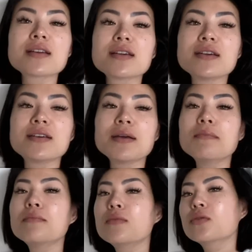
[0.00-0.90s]
Good
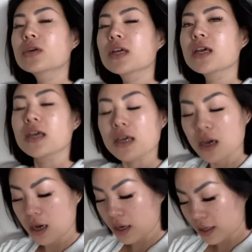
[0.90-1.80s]
morning.
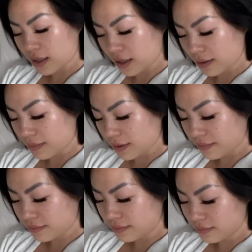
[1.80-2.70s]
I am
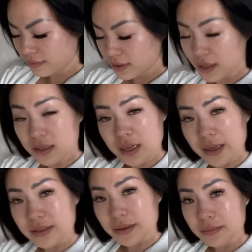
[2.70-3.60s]
in
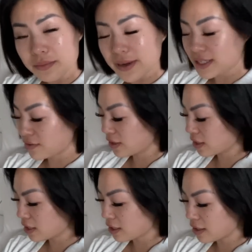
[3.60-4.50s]
tandem
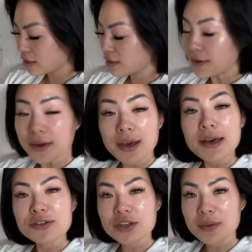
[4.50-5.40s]
breastfeeding Kira
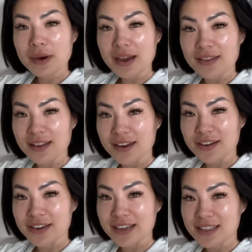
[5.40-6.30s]
and drinking my athletic
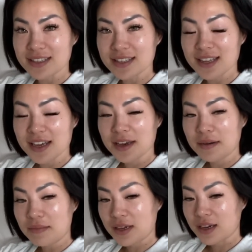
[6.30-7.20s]
greens
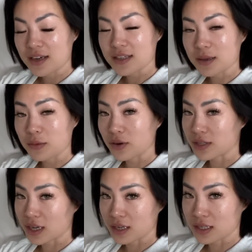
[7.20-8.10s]
because I'm going to
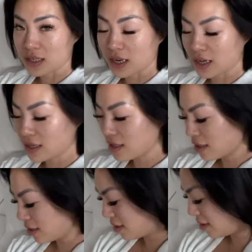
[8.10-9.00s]
tennis today.
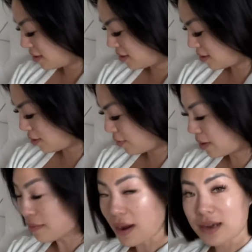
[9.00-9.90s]
So we
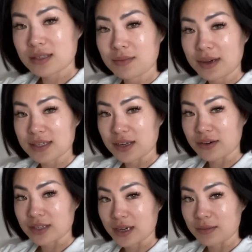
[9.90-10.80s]
are maximizing
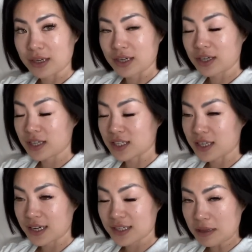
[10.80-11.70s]
our time here. It's
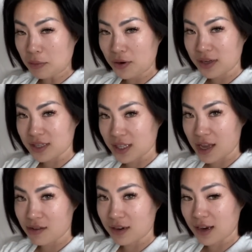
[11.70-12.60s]
nice in the morning because
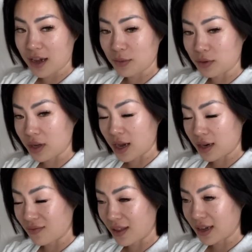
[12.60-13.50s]
Kellen and I will kind
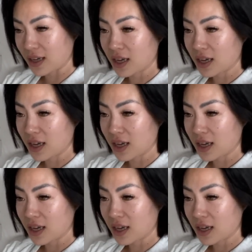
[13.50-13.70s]
of like